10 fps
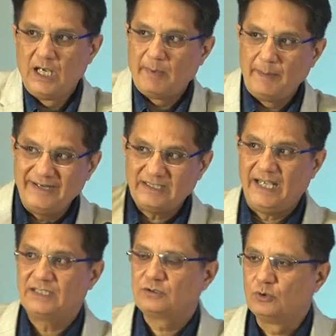My big
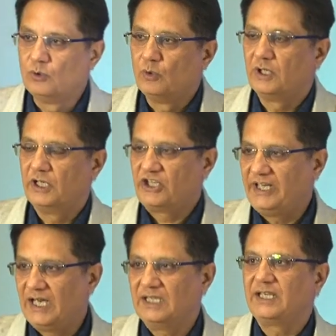thanks to
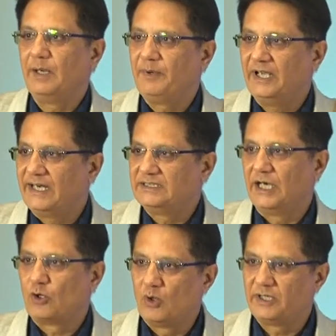Srikant, KP, and his
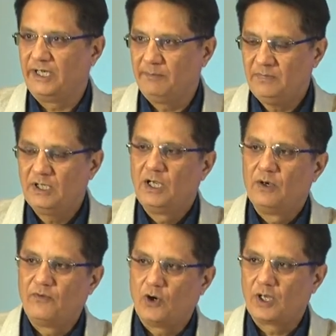8-year-old team
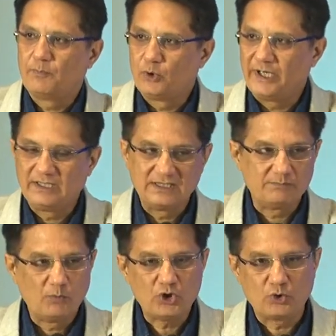for putting the
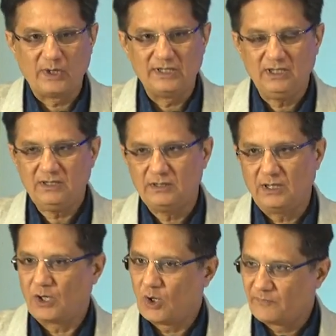books together,
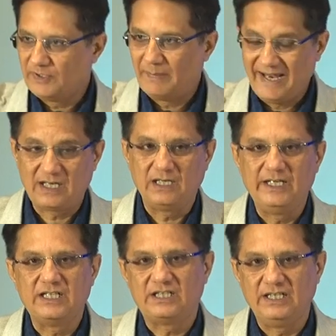along with my
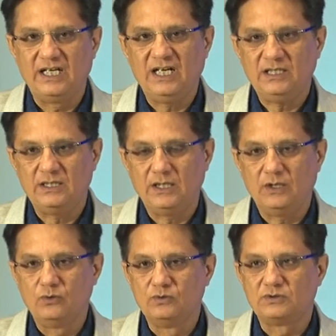colleague, Stina,
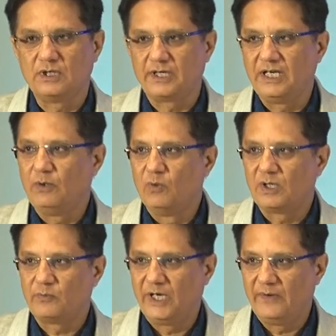who's really
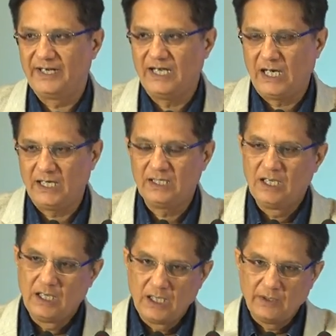worked very, very hard.
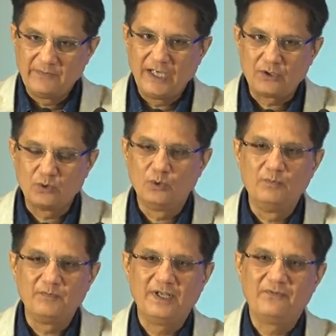We had to,
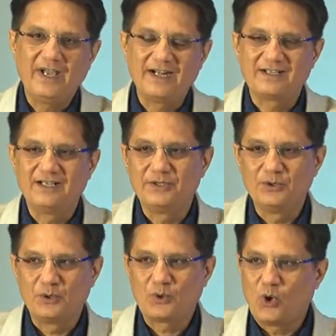in fact,
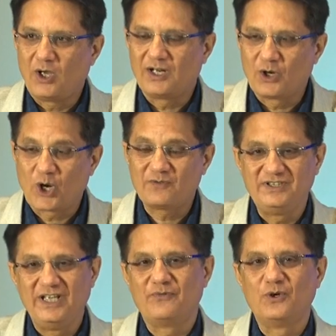call a lot of
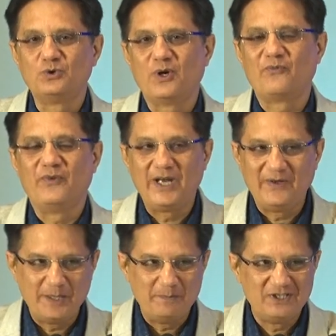CFOs who are very,
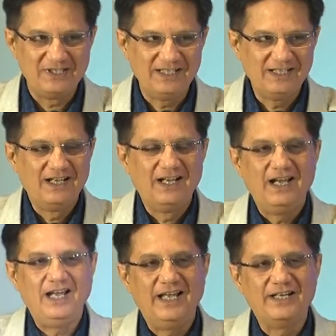very busy
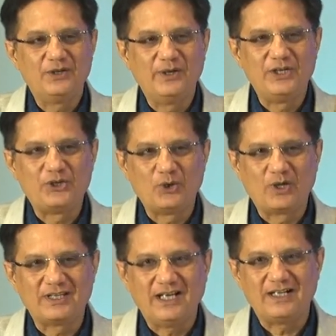and,
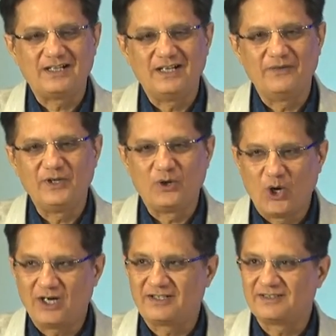ensure that we
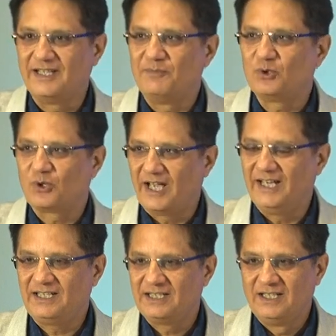got them to
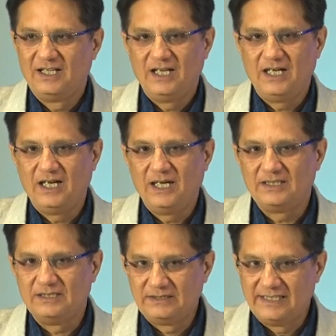write.
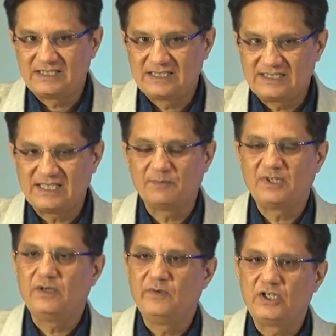This is
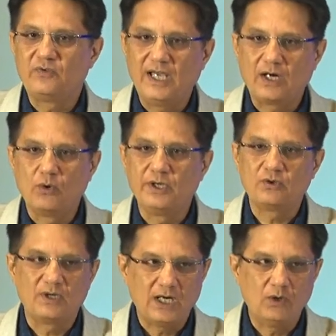something which we are going
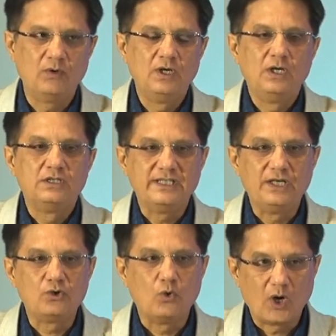to now
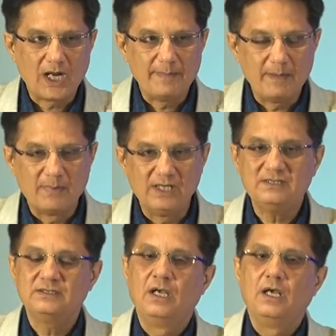send to all our members.